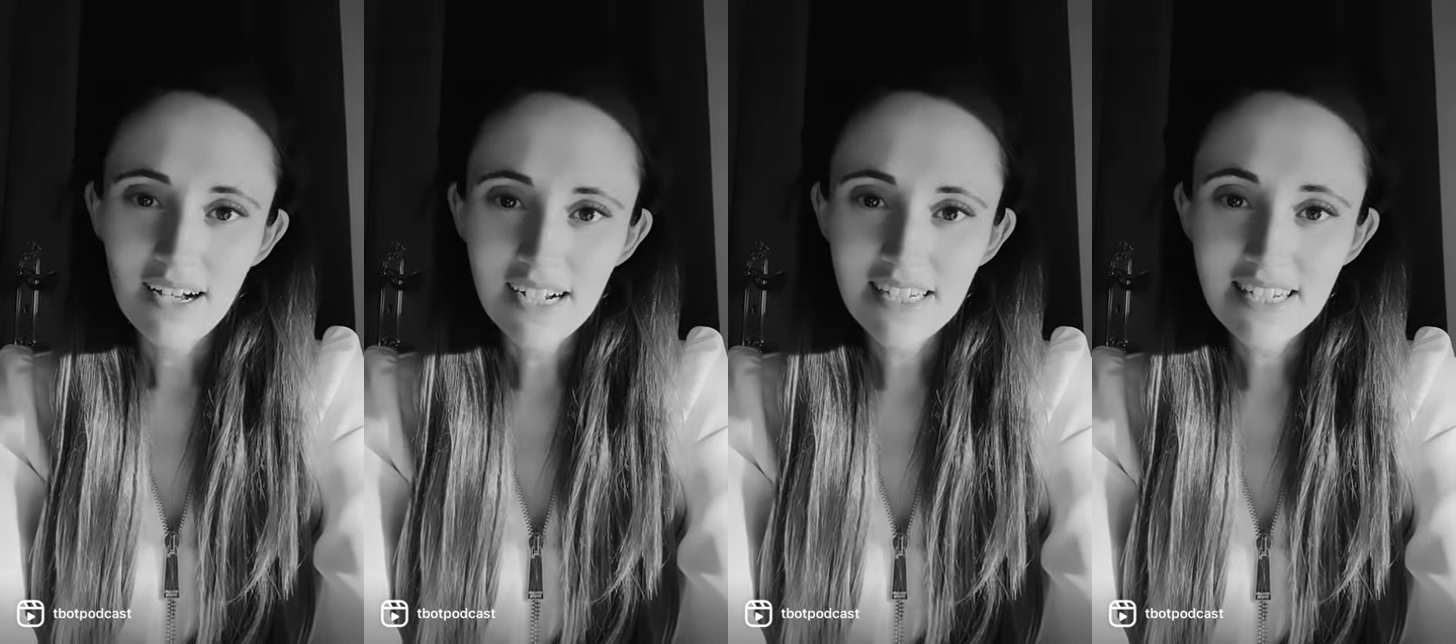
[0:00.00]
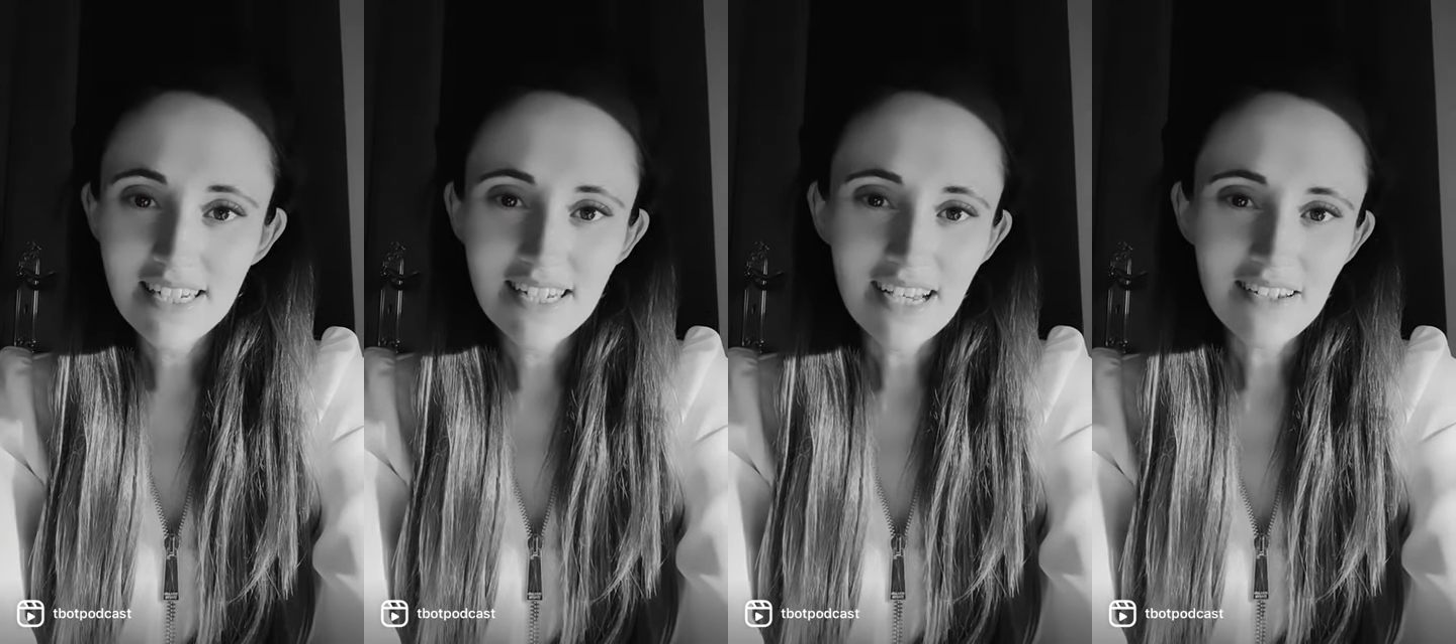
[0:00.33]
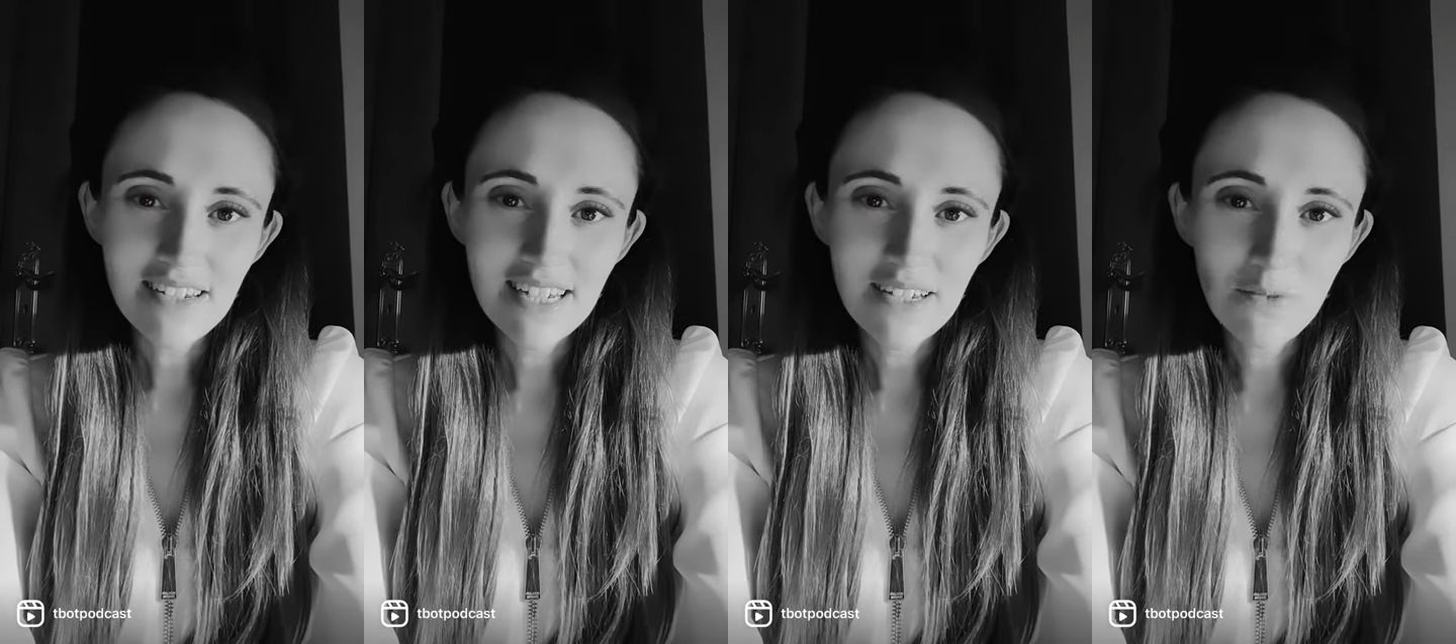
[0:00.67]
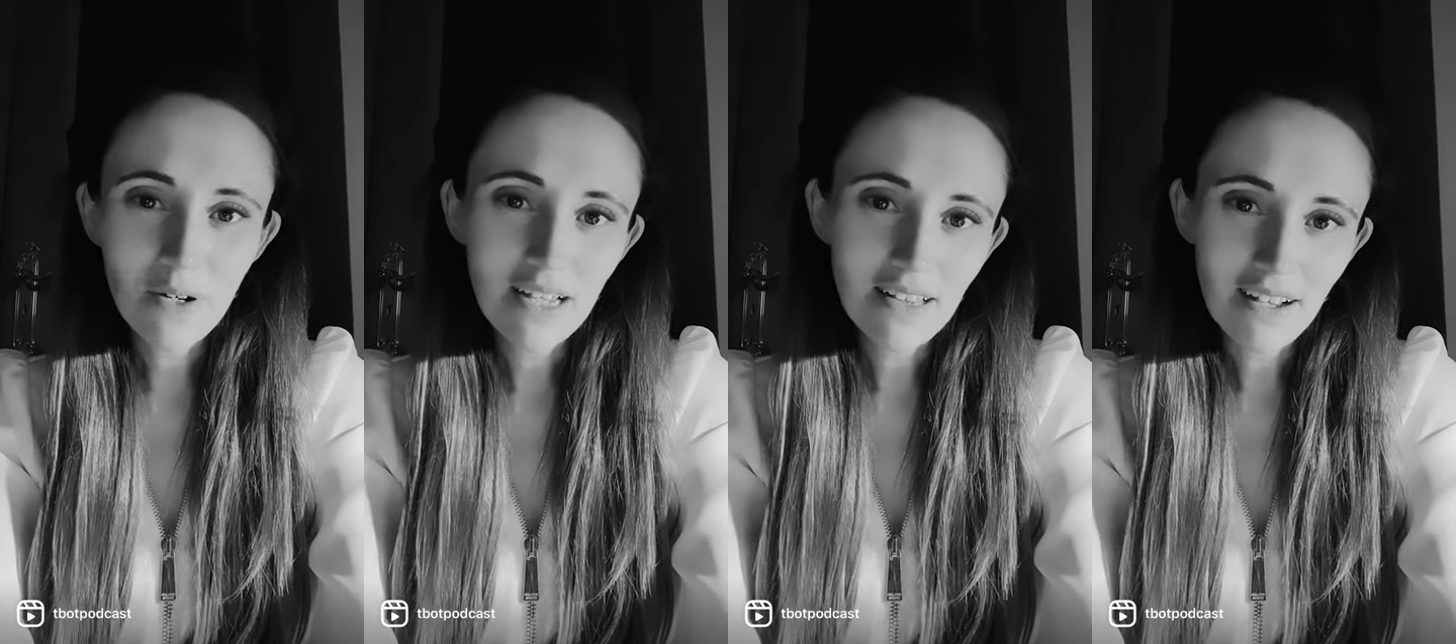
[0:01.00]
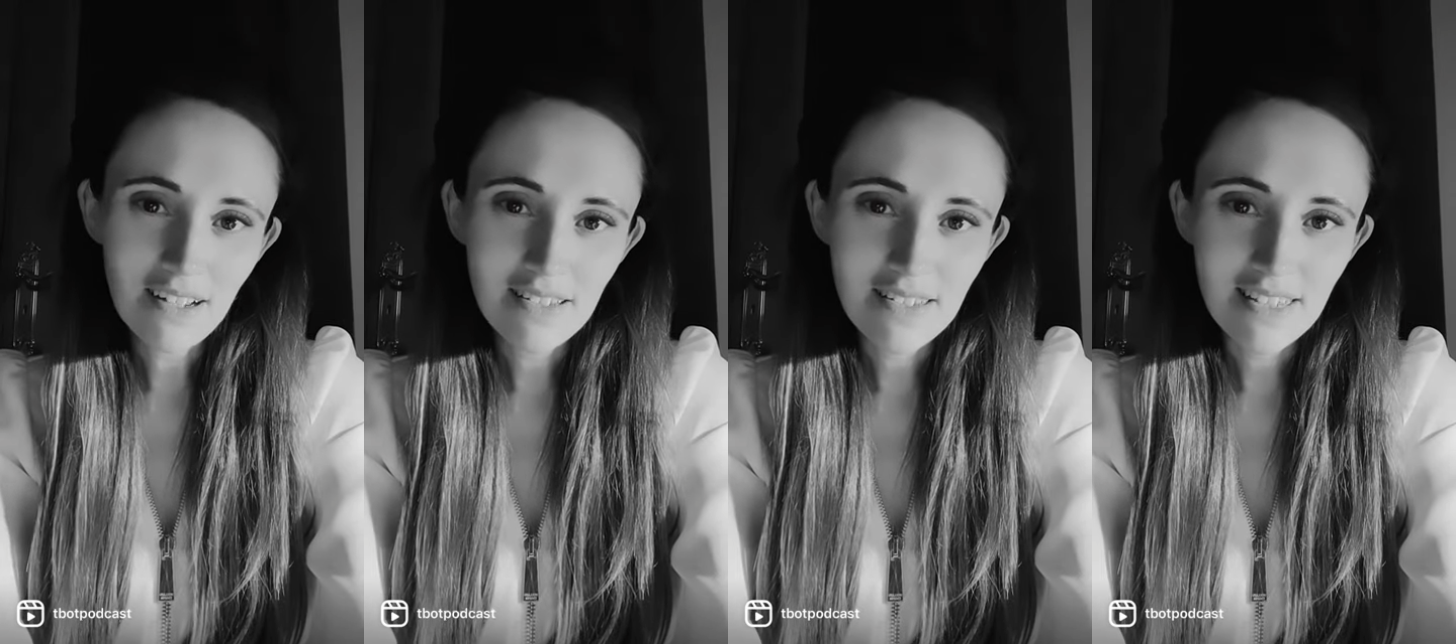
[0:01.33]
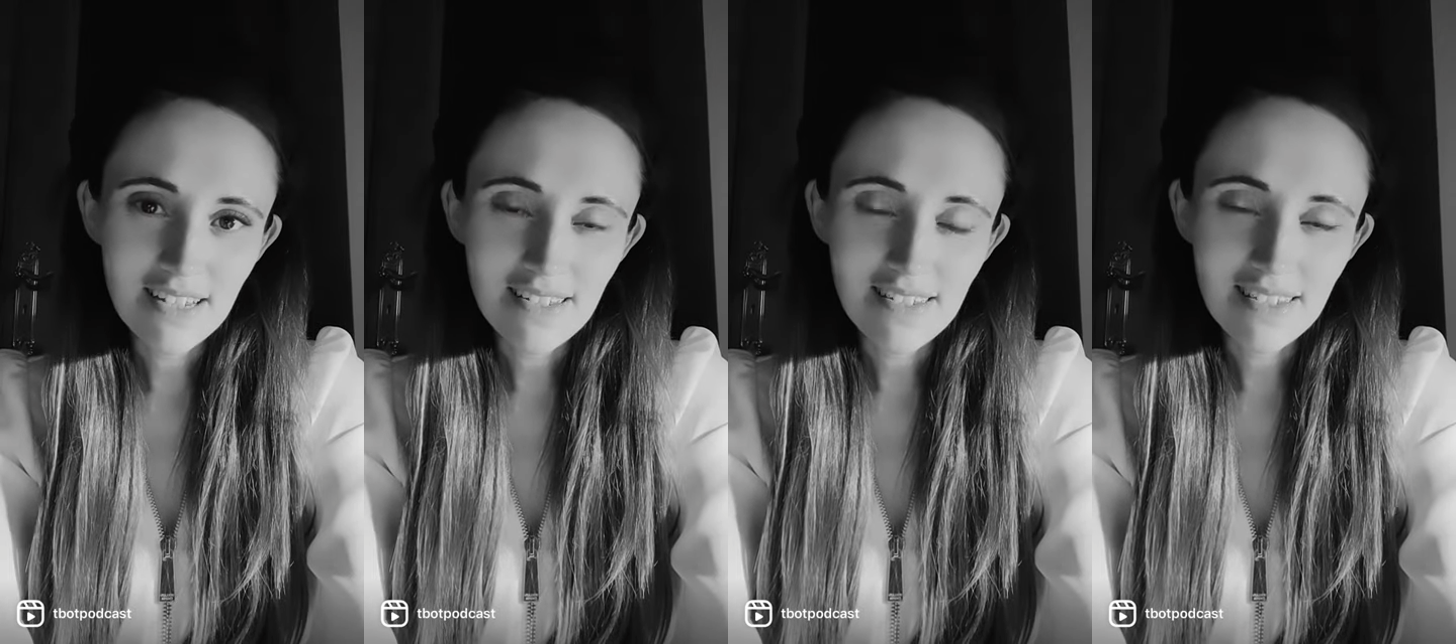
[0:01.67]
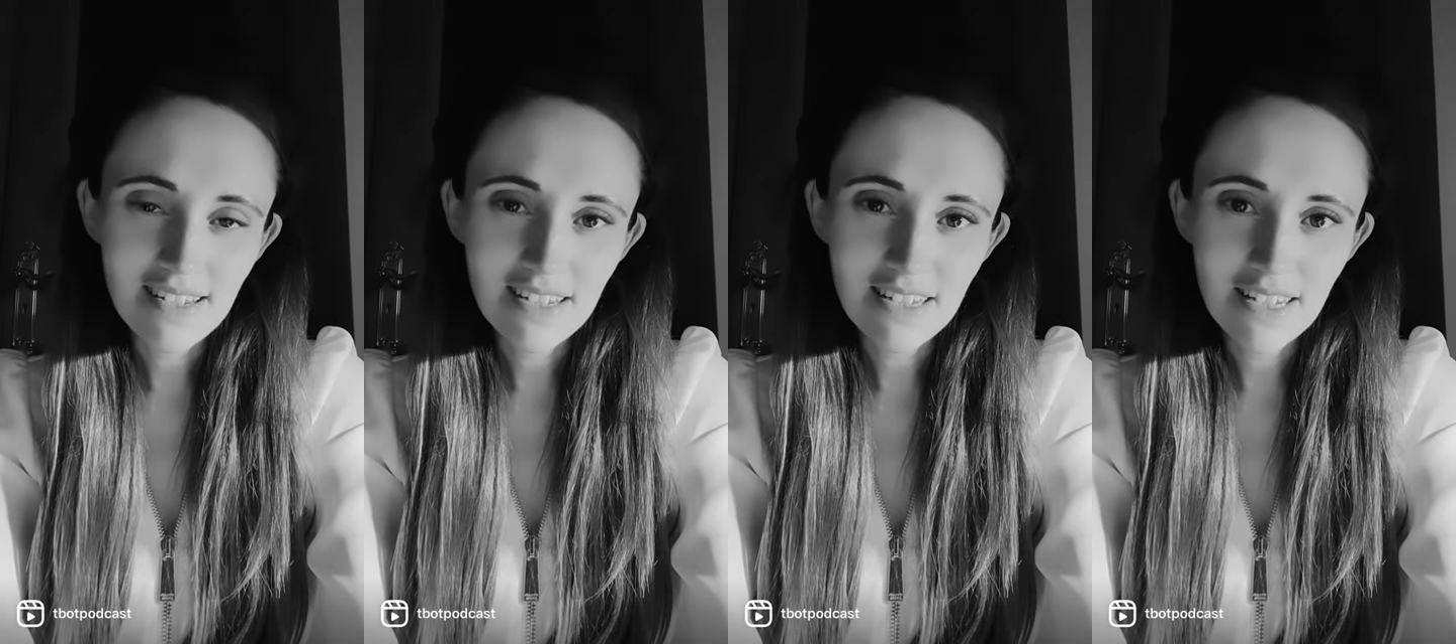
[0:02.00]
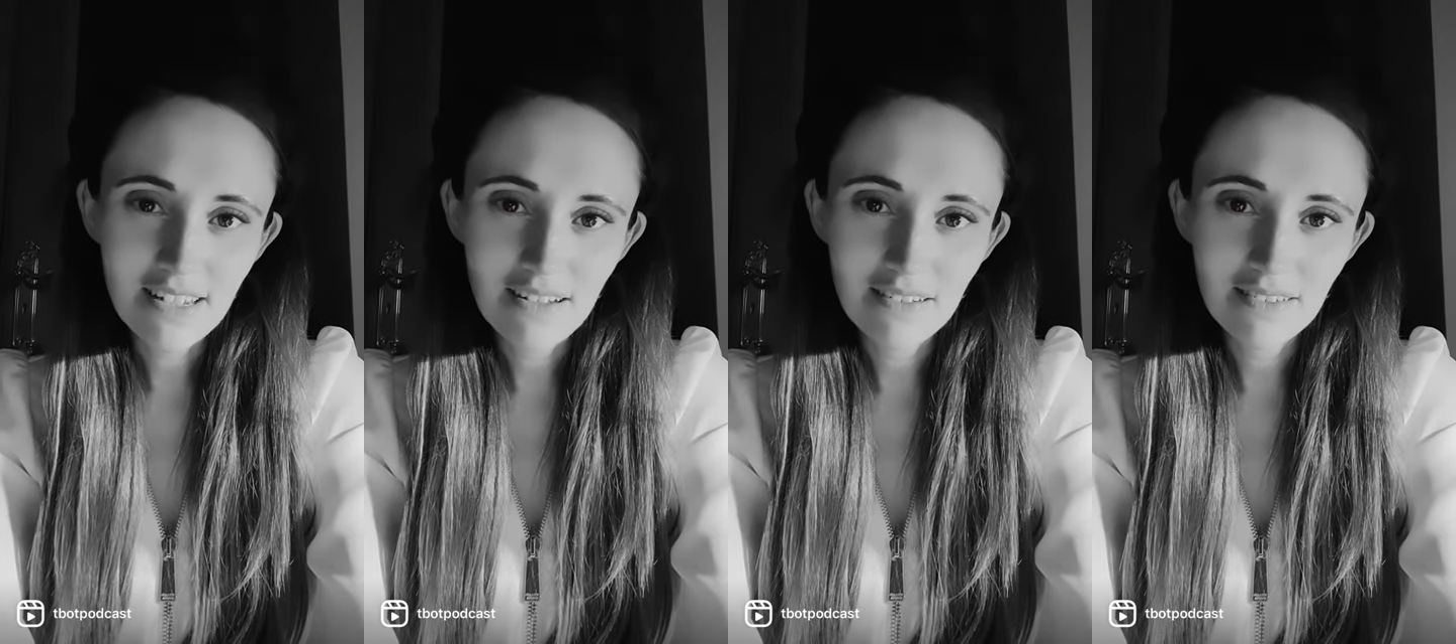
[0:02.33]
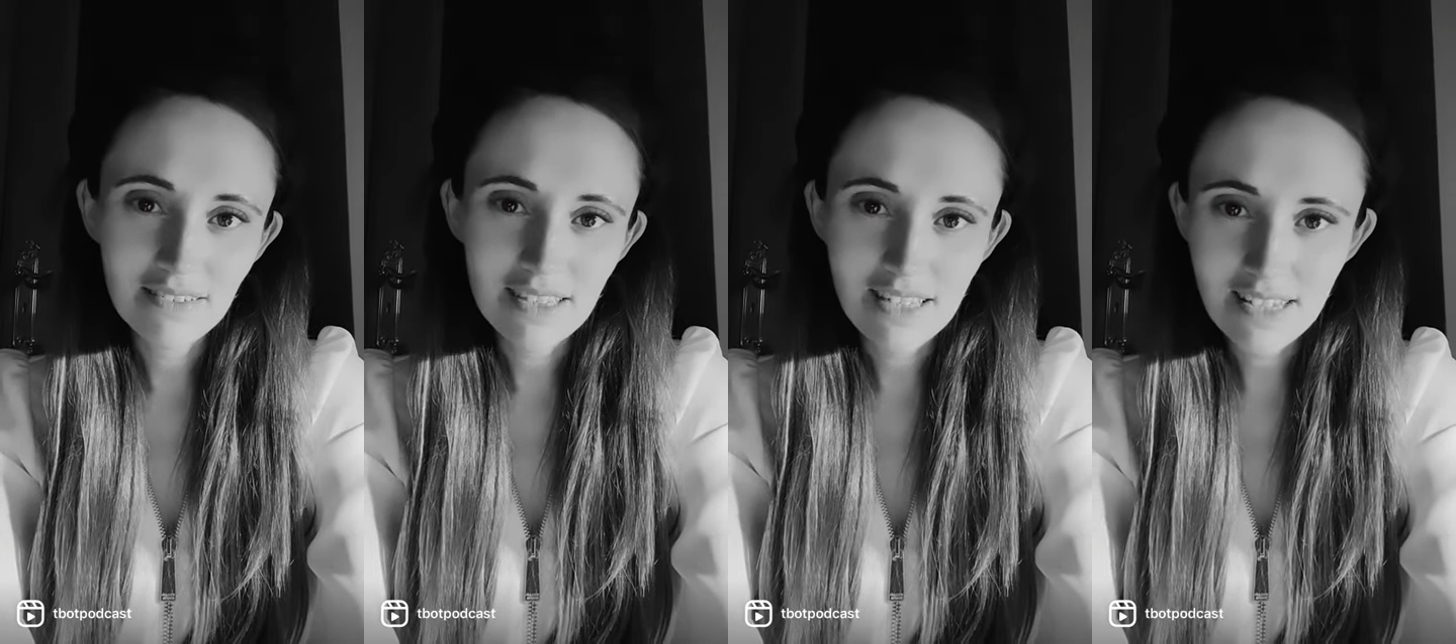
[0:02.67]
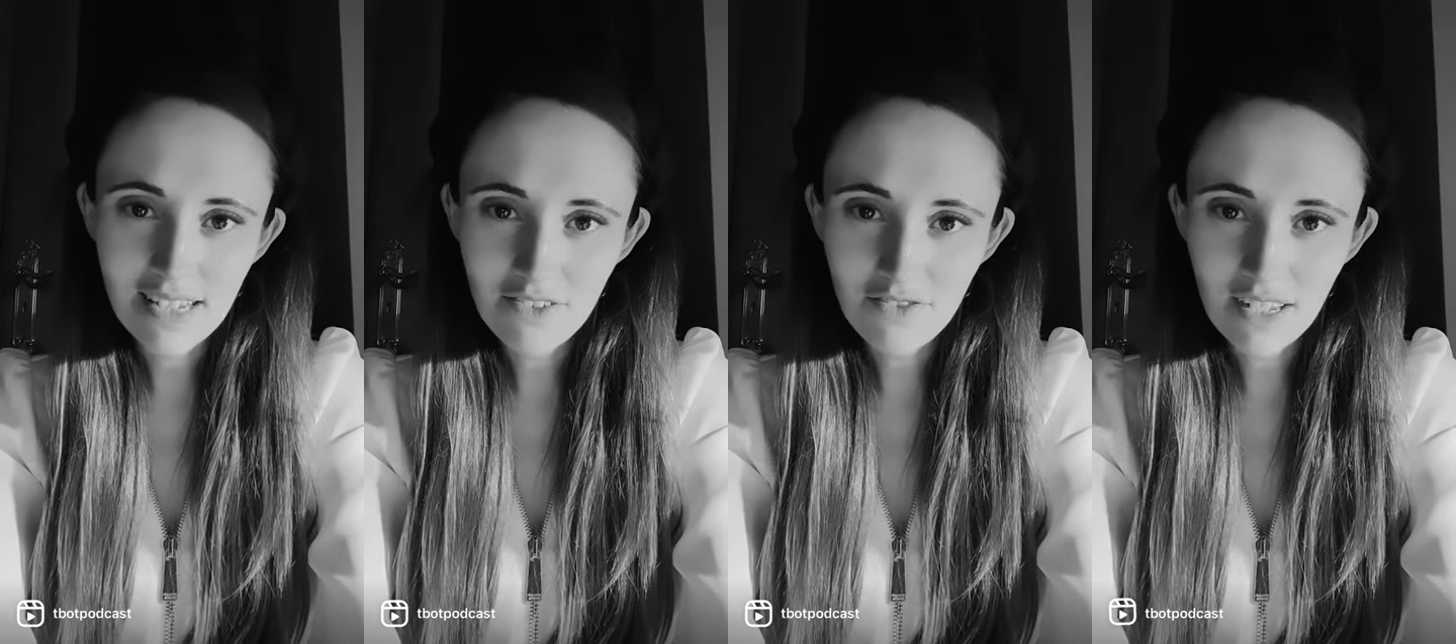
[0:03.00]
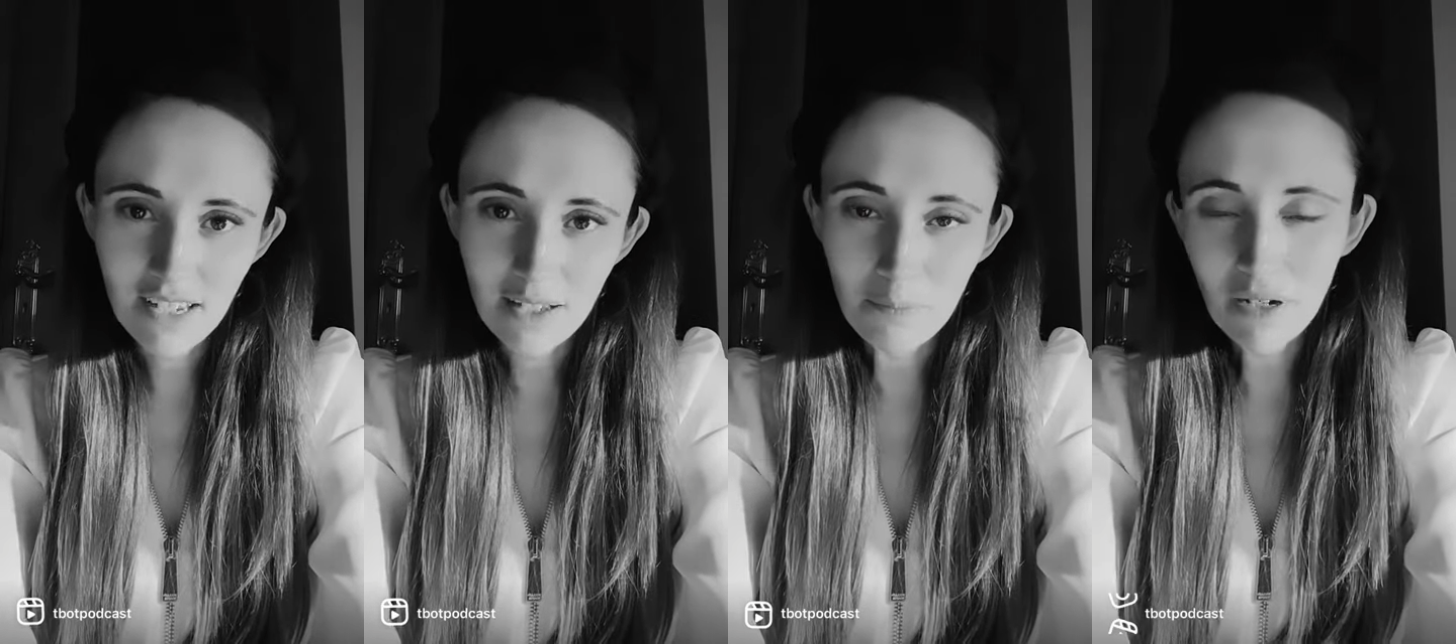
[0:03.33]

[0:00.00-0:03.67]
I didn't actually realise this until this evening,